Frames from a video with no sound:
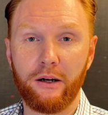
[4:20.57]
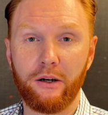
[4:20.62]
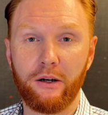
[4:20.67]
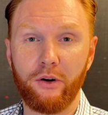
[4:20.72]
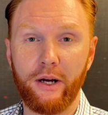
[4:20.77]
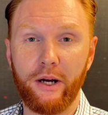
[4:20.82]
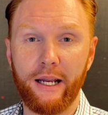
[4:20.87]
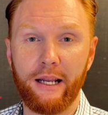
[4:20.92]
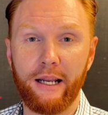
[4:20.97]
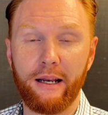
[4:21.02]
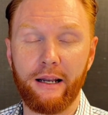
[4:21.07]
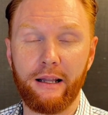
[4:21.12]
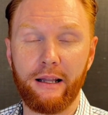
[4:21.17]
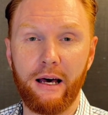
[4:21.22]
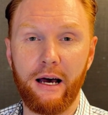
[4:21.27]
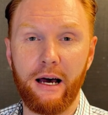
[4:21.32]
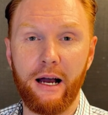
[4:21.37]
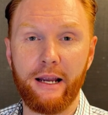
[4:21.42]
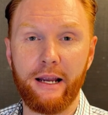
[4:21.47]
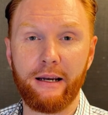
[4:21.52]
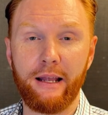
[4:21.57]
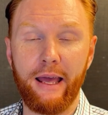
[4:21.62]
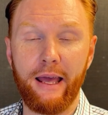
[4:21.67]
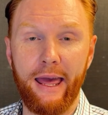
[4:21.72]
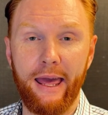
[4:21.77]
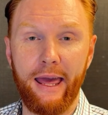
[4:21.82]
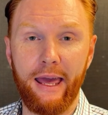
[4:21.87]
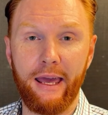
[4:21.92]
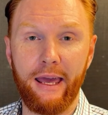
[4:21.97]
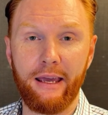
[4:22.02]
credit line
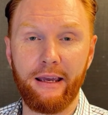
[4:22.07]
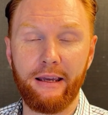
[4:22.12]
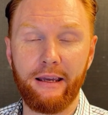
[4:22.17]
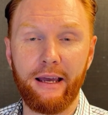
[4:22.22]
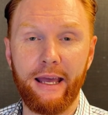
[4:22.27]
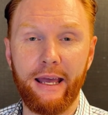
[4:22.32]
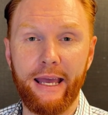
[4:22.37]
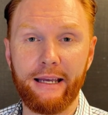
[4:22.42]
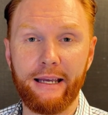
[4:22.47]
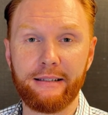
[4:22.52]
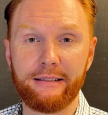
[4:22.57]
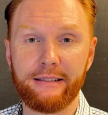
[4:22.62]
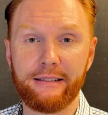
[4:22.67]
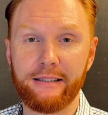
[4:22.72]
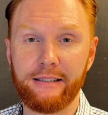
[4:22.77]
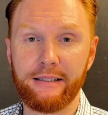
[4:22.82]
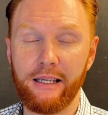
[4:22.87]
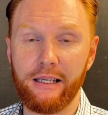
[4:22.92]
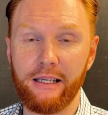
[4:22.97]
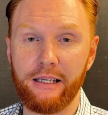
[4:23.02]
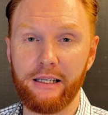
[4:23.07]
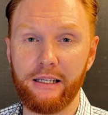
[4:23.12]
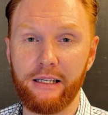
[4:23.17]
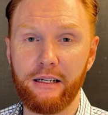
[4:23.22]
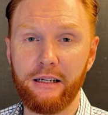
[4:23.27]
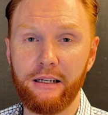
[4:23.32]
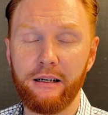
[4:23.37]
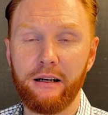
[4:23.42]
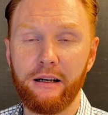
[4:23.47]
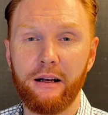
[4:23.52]
A and
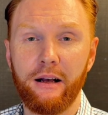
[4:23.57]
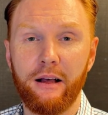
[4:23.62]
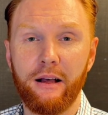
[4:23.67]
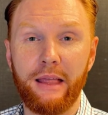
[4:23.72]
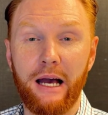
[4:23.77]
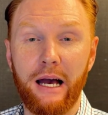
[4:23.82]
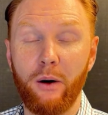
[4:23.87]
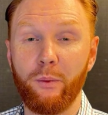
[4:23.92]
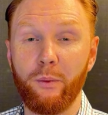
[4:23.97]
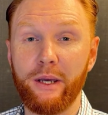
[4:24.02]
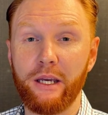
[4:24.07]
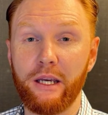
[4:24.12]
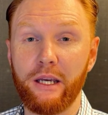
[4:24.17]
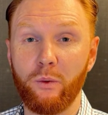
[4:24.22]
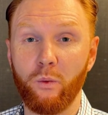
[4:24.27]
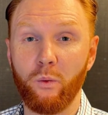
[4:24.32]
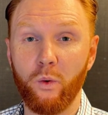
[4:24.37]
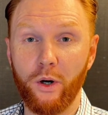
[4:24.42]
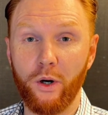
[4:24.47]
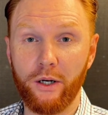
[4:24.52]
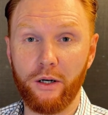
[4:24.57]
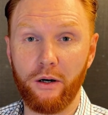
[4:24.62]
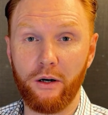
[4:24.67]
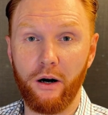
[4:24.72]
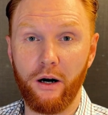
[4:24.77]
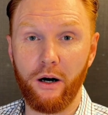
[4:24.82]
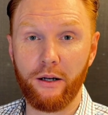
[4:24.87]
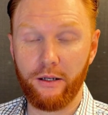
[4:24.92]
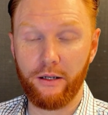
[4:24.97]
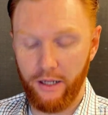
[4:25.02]
C that we can work
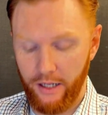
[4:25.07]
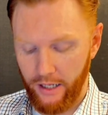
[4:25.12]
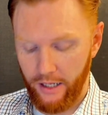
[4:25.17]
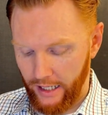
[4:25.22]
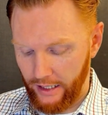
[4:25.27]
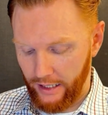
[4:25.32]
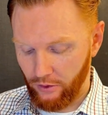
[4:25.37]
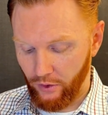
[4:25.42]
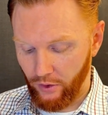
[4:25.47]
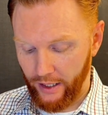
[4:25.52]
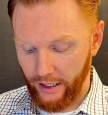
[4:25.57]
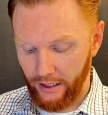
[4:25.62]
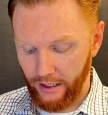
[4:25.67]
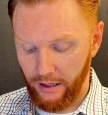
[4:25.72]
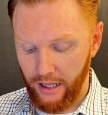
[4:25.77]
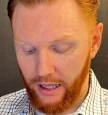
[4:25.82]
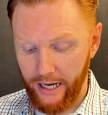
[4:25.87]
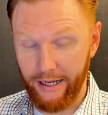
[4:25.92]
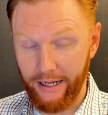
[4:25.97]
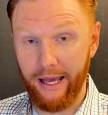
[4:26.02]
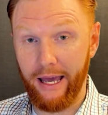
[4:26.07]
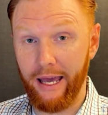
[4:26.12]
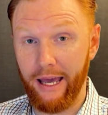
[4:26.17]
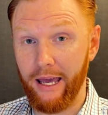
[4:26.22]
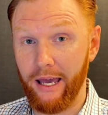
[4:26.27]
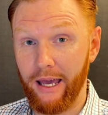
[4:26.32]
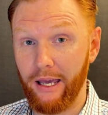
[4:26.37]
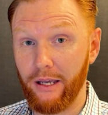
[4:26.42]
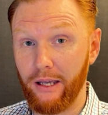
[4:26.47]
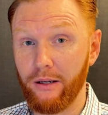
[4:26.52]
on. In credit line
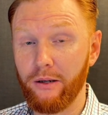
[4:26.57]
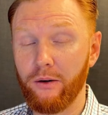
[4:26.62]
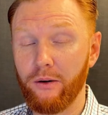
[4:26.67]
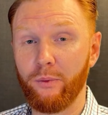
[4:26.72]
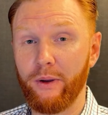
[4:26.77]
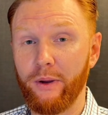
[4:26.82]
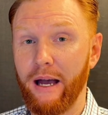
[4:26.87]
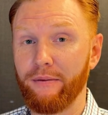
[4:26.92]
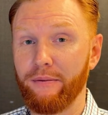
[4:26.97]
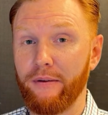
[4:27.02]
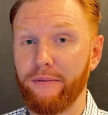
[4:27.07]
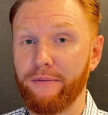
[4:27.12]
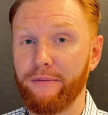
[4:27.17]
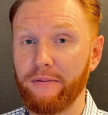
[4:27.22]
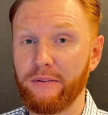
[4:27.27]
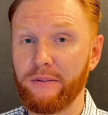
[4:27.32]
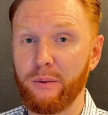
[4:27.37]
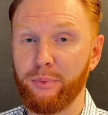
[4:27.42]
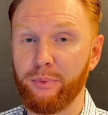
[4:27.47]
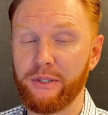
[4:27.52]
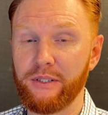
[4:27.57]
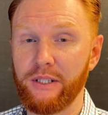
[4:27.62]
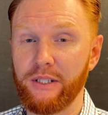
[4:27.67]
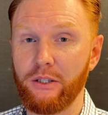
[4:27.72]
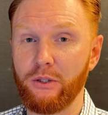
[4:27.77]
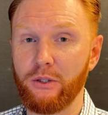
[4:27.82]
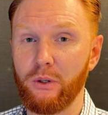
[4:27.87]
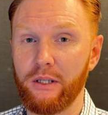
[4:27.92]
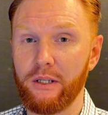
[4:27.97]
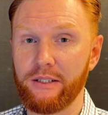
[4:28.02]
A, we have a
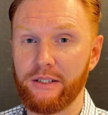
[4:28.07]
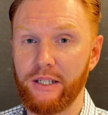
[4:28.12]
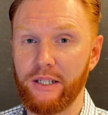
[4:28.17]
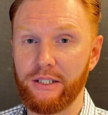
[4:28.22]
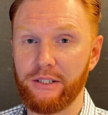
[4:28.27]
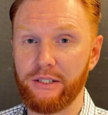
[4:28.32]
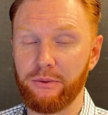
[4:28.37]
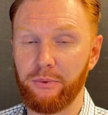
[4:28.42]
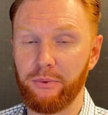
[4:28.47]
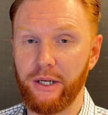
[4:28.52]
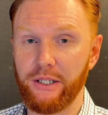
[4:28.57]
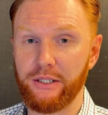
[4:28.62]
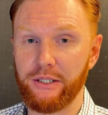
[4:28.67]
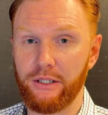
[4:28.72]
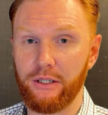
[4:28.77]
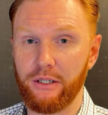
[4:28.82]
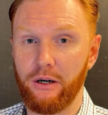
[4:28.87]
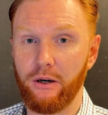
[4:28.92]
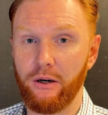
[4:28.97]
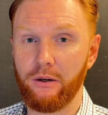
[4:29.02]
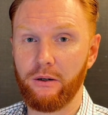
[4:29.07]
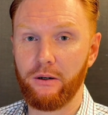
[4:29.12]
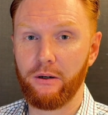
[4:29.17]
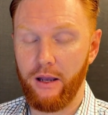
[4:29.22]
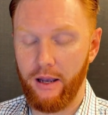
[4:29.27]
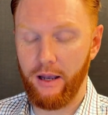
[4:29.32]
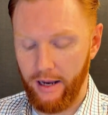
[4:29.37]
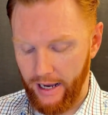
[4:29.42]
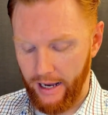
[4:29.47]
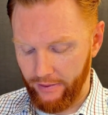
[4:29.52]
50% utilization ratio.
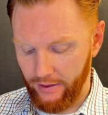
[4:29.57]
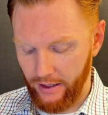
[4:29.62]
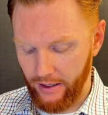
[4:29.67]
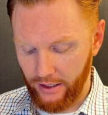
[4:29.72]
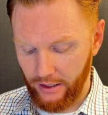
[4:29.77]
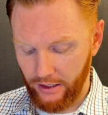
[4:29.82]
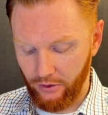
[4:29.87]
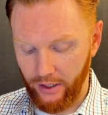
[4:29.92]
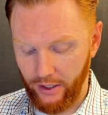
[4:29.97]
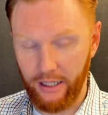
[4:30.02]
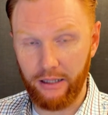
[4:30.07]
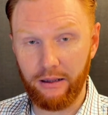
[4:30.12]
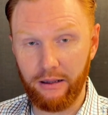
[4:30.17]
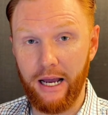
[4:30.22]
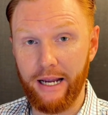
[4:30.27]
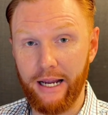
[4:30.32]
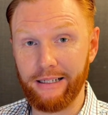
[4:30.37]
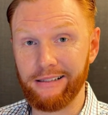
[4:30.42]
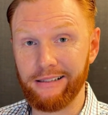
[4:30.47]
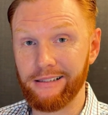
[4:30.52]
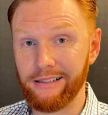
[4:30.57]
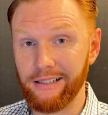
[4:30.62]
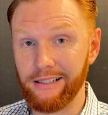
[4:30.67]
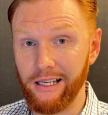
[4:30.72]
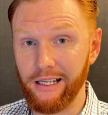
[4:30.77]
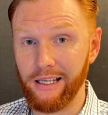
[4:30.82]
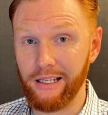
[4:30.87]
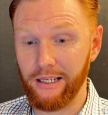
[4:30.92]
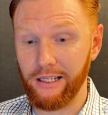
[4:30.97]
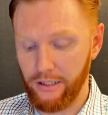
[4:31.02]
And then in credit line
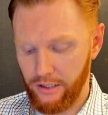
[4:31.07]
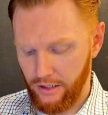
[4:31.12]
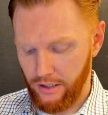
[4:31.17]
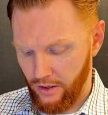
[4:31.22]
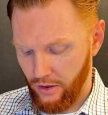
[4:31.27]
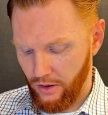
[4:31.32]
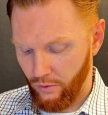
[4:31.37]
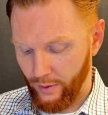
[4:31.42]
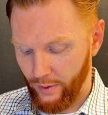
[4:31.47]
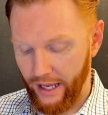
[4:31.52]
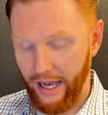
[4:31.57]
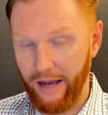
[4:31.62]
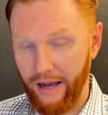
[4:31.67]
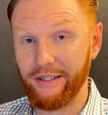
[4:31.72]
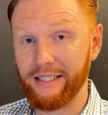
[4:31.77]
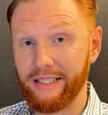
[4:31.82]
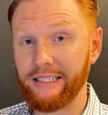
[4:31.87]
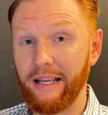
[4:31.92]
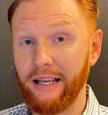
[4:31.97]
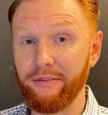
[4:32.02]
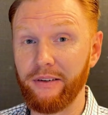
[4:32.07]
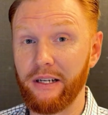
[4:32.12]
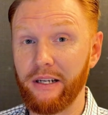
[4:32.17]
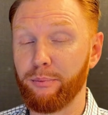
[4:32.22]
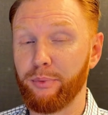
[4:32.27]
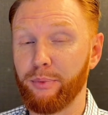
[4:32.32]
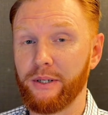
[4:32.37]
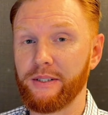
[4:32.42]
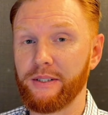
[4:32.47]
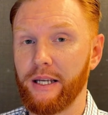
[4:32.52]
C, we have a
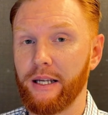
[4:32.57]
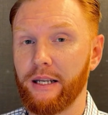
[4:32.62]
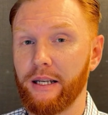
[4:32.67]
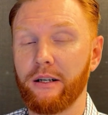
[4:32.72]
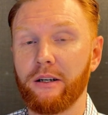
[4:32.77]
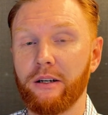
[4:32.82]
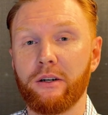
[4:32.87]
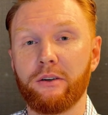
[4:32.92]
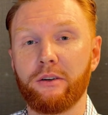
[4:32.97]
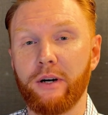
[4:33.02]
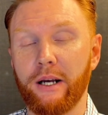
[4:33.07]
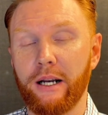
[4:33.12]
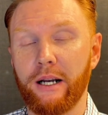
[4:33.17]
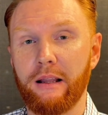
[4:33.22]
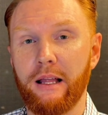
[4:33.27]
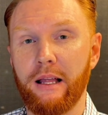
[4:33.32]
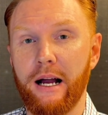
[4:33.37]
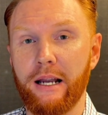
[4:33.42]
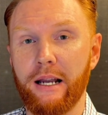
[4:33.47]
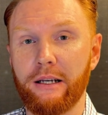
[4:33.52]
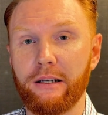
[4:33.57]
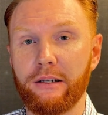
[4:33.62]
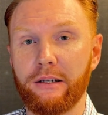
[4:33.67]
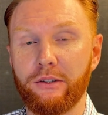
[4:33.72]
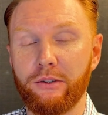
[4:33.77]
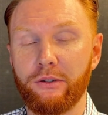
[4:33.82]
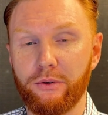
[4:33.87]
70% credit line